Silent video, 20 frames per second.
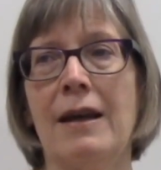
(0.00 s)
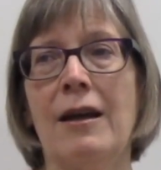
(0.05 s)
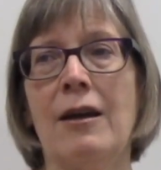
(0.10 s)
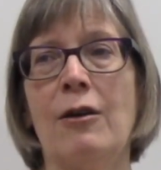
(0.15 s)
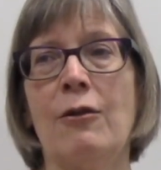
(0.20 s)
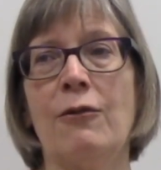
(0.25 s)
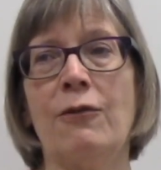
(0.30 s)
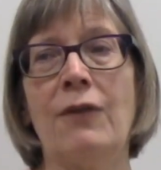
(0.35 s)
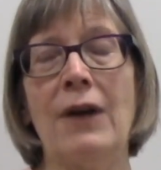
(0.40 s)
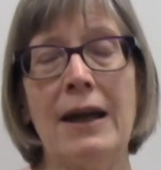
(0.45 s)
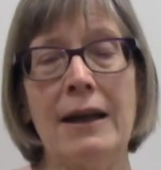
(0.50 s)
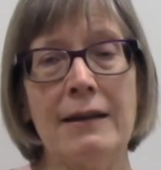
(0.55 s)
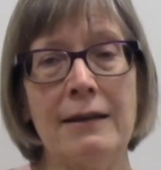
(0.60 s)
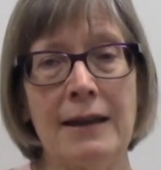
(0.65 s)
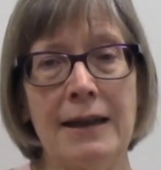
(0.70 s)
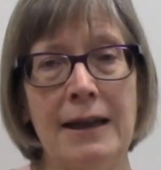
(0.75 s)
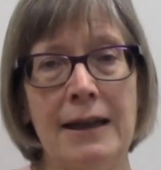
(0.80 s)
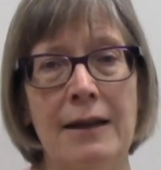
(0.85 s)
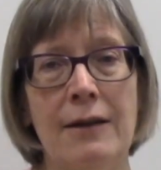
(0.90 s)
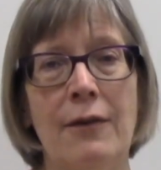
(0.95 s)

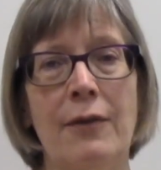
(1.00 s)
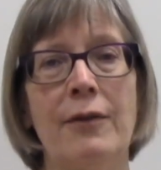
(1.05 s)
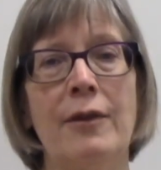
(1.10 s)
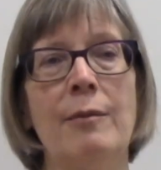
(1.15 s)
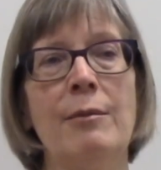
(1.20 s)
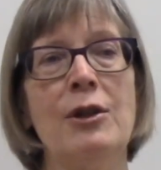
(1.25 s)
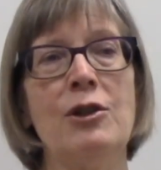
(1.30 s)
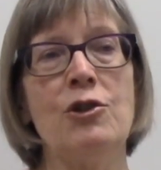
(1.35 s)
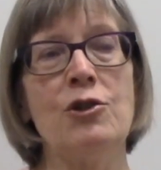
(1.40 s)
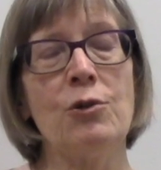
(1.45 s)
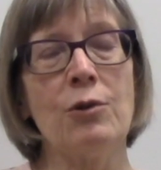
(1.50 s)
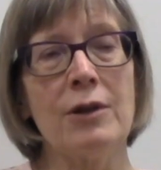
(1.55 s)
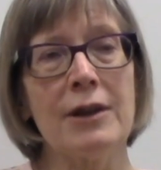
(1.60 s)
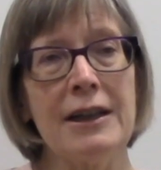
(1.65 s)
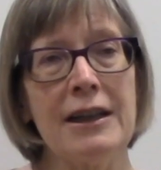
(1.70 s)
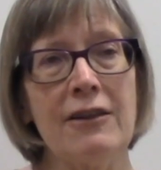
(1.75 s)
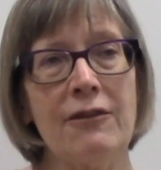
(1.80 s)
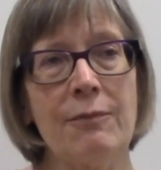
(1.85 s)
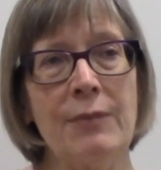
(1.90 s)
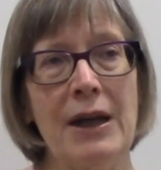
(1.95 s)
Finally, the
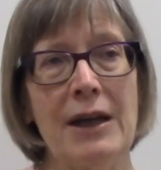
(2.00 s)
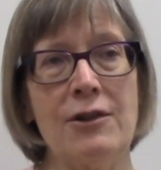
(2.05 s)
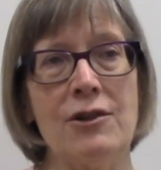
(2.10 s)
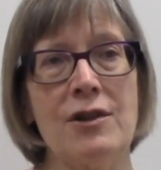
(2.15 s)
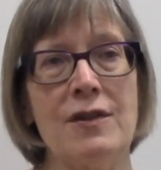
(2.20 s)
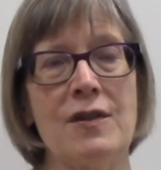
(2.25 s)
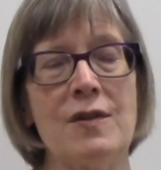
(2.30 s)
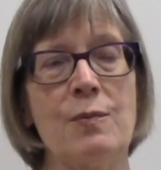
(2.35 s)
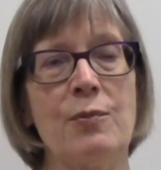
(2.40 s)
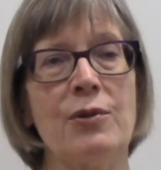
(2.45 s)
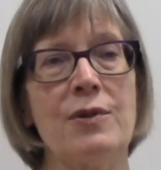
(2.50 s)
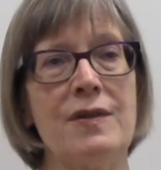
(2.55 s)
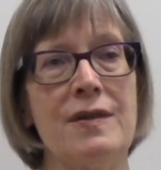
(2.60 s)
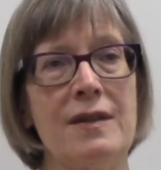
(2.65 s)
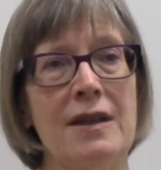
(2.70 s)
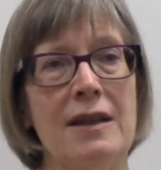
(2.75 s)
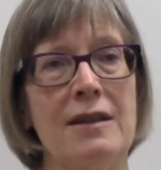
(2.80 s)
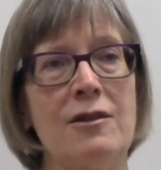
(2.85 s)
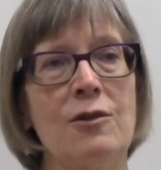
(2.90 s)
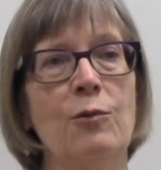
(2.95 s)
majority of patients
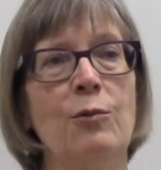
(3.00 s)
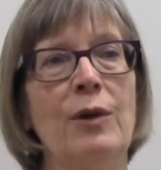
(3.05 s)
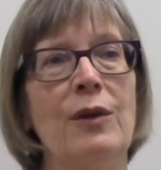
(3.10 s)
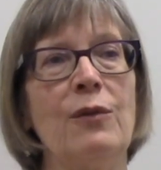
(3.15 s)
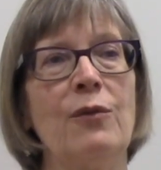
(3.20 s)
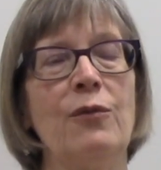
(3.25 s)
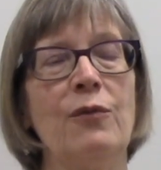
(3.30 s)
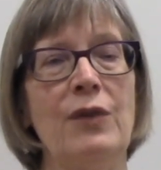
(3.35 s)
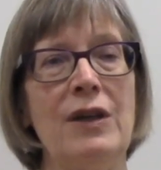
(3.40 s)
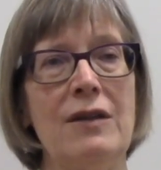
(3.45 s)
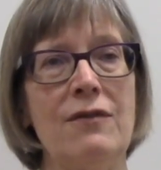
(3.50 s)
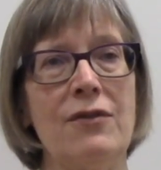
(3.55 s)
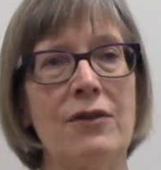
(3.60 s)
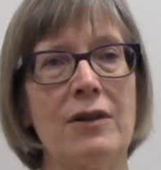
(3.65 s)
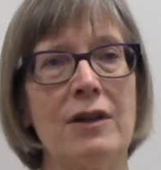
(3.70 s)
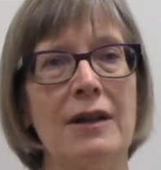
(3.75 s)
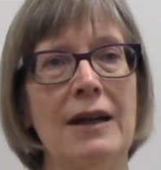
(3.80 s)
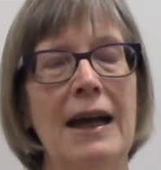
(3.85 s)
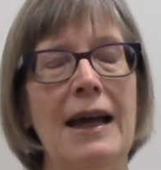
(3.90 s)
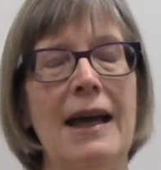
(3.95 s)
present with
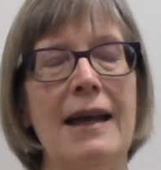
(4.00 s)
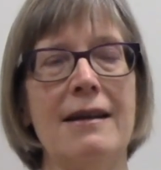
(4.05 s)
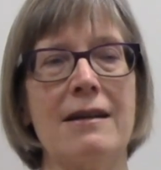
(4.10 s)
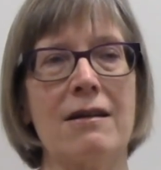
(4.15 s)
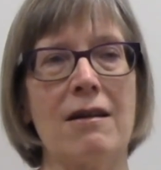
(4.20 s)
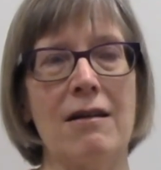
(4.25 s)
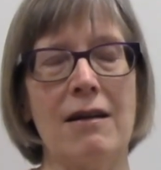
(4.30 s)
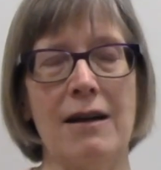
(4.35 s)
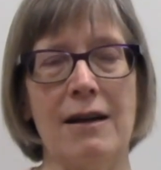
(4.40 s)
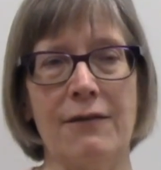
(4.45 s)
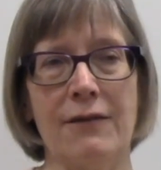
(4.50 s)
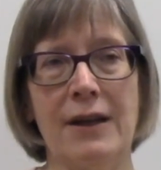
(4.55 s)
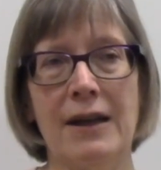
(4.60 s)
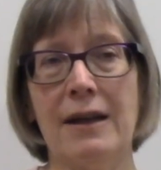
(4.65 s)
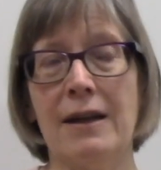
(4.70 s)
fever and cough.